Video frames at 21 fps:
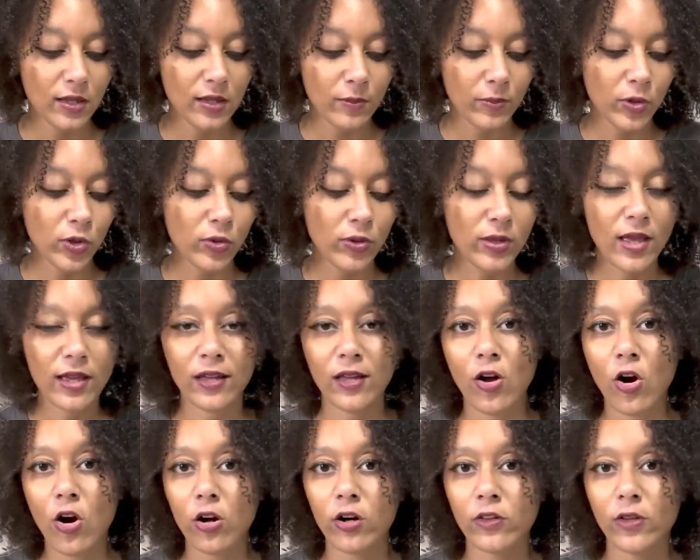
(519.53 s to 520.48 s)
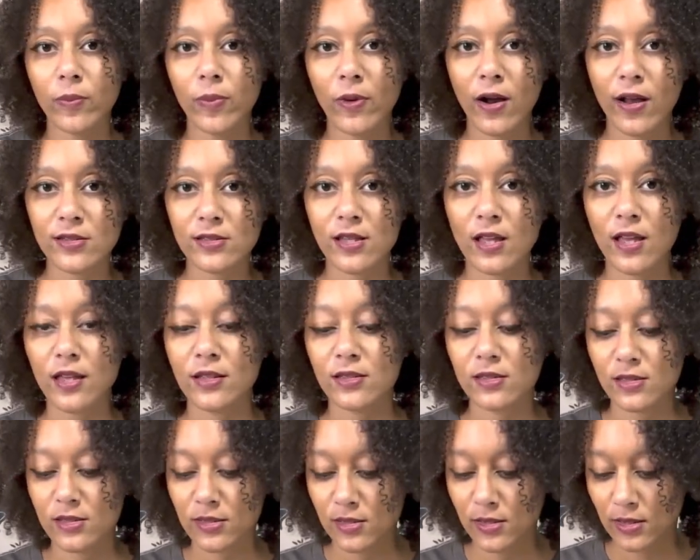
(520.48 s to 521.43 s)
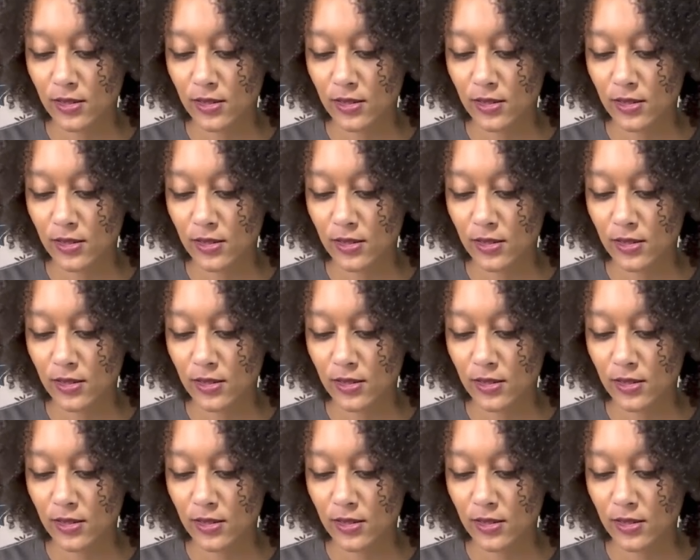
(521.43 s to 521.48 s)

But you can't get hard in the process.